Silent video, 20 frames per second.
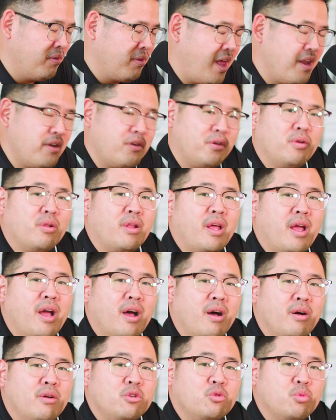Lender
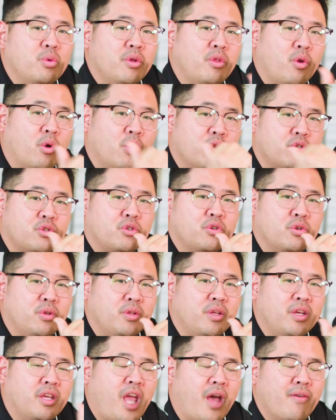Lounge with yours
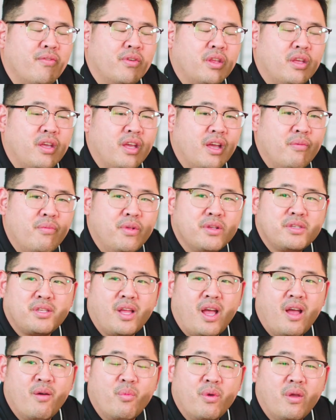truly, Kevin Kim. This
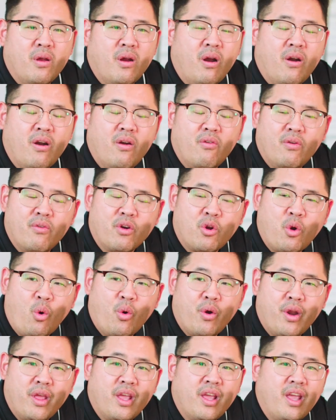time we are
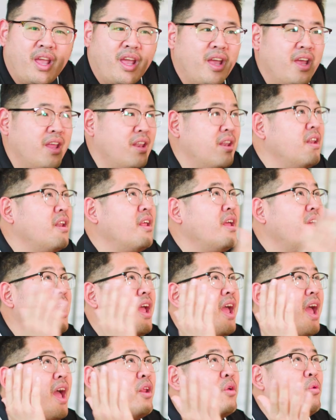recording in
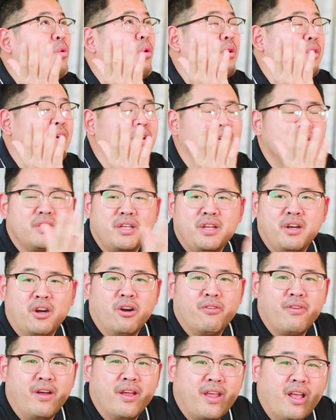headquarters in
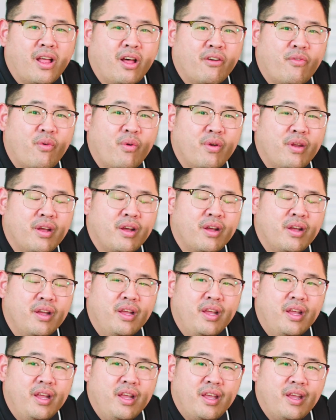Irvine, California,
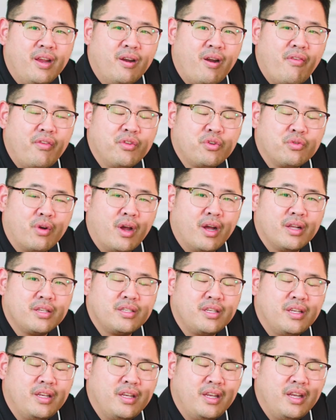here at the
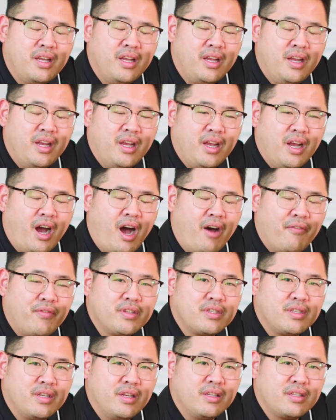Jurassic
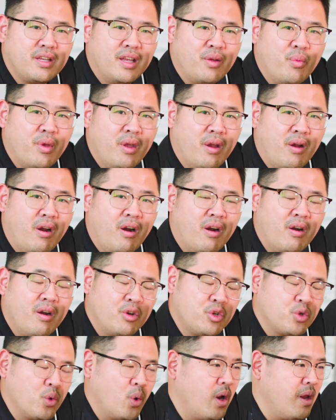offices, and we are
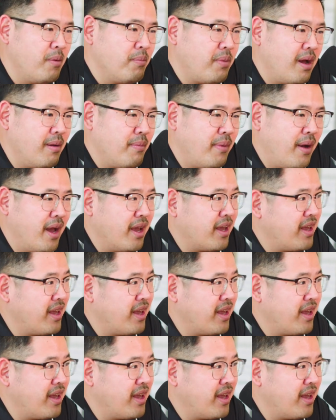joined by my